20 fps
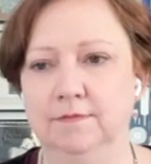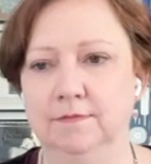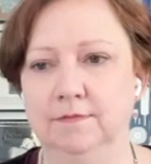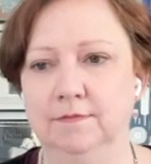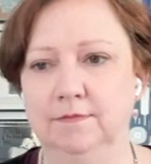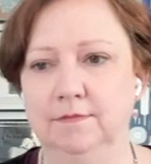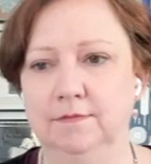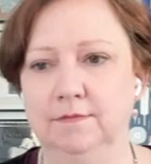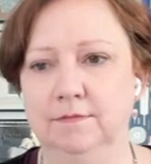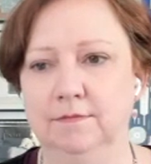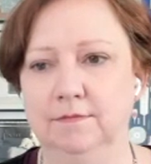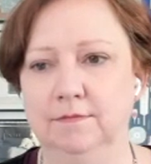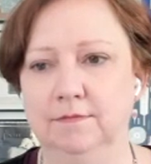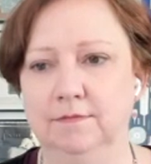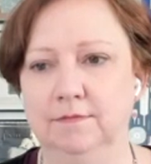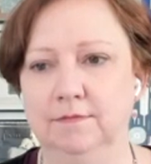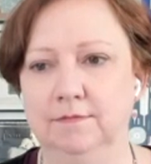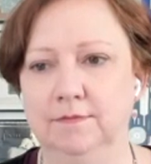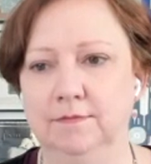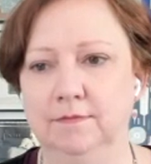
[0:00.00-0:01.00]

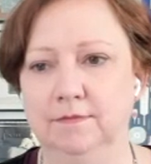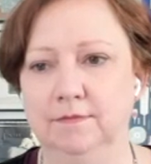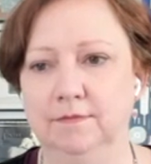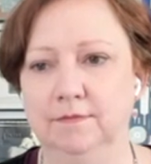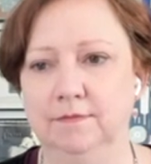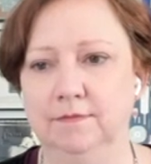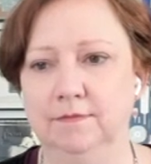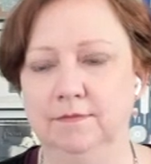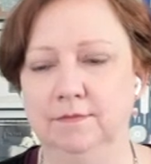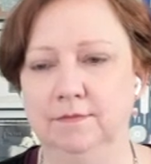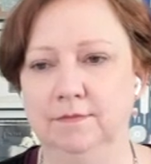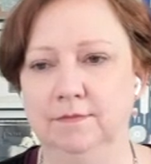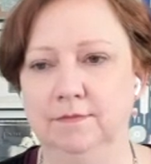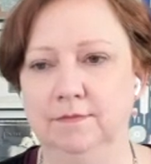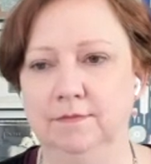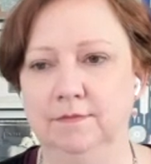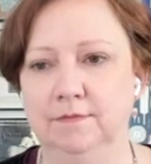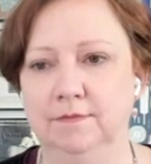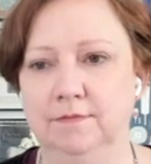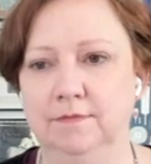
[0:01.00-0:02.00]

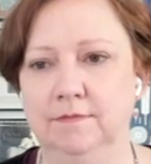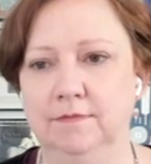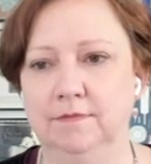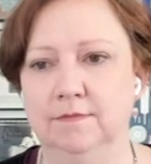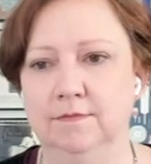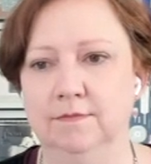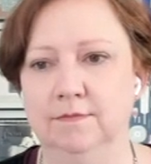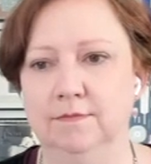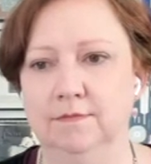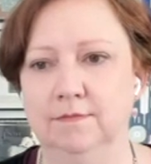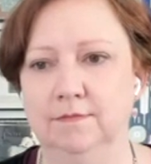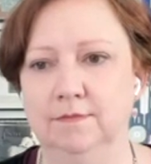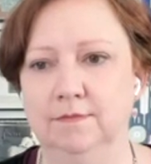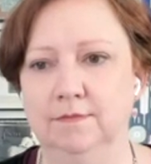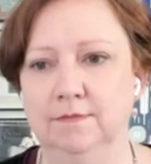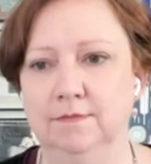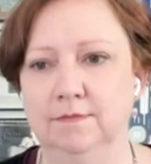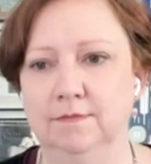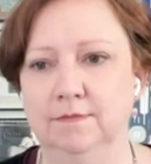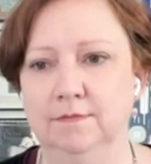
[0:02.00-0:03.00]

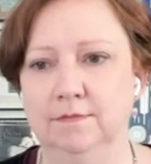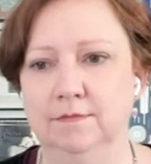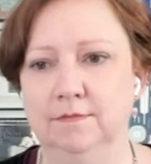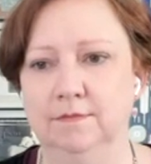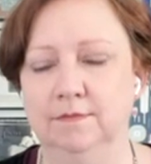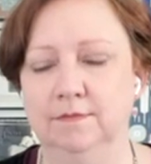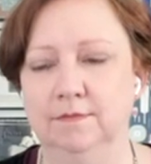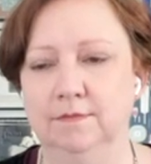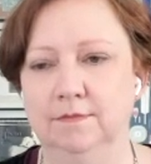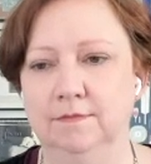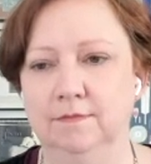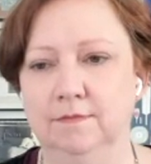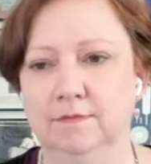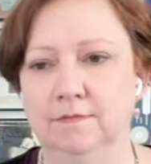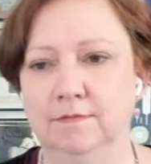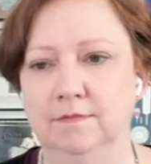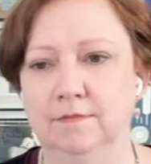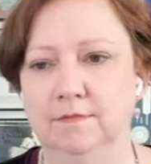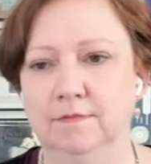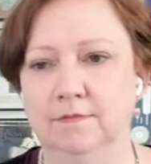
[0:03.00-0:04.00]

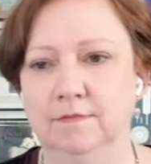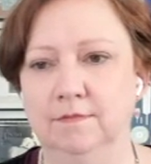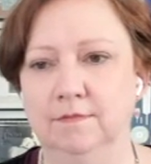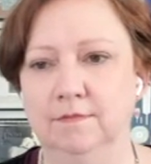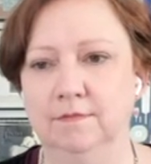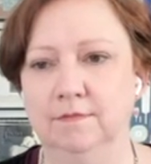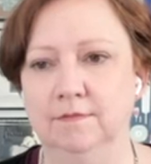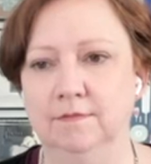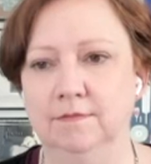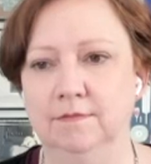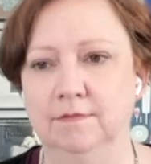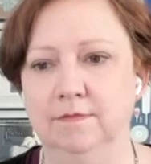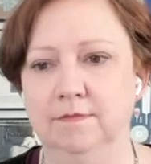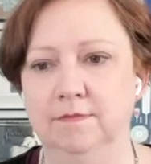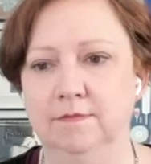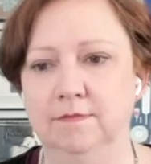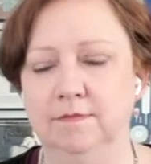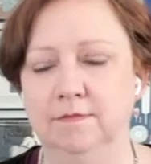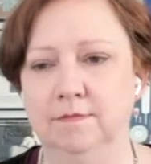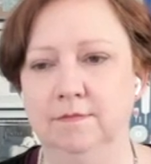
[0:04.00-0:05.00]

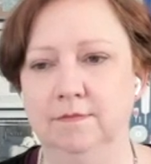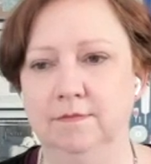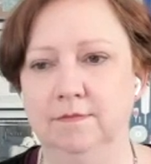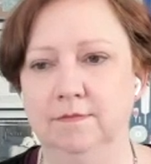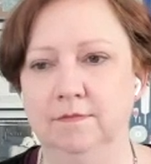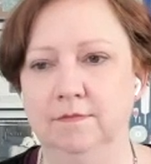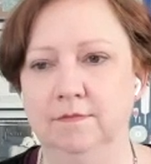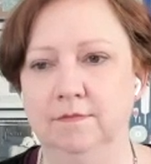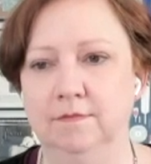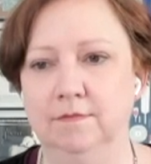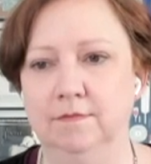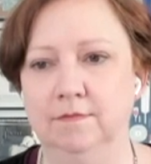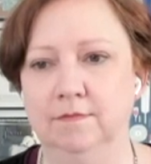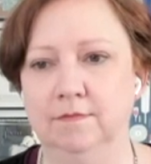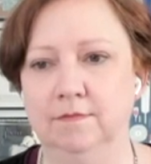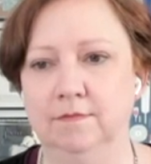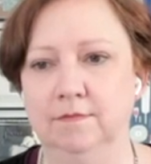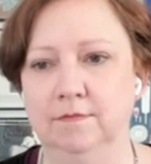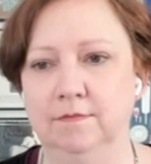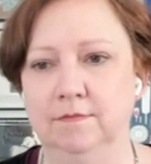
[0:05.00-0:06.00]

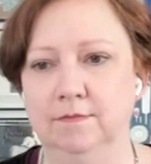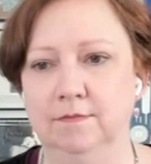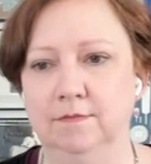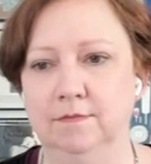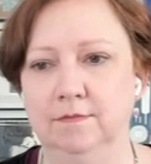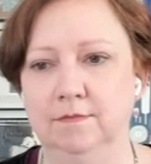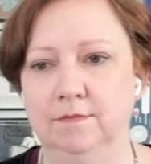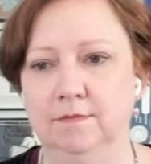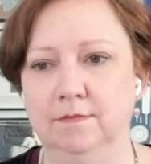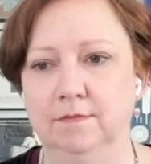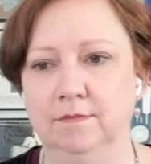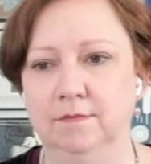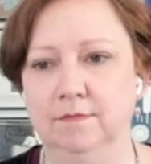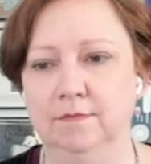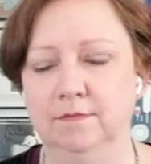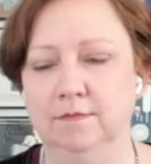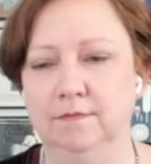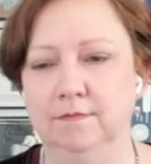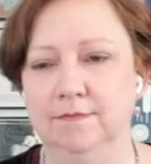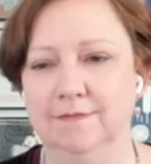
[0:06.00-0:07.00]

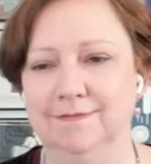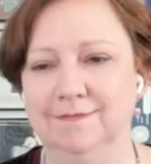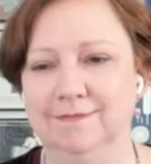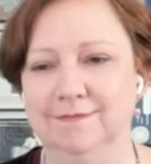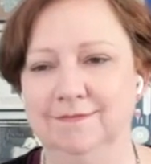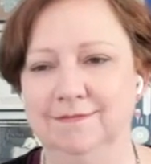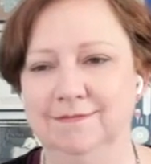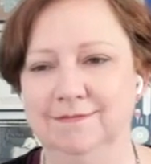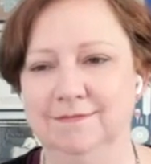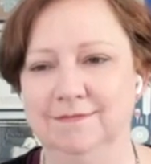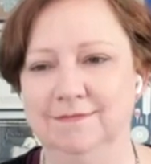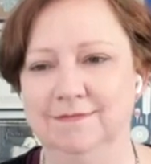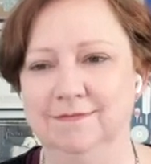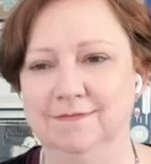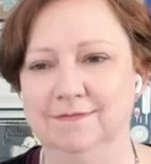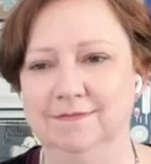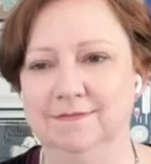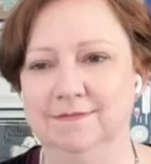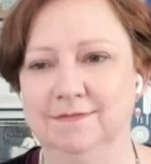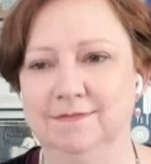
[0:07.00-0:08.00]
[no speech]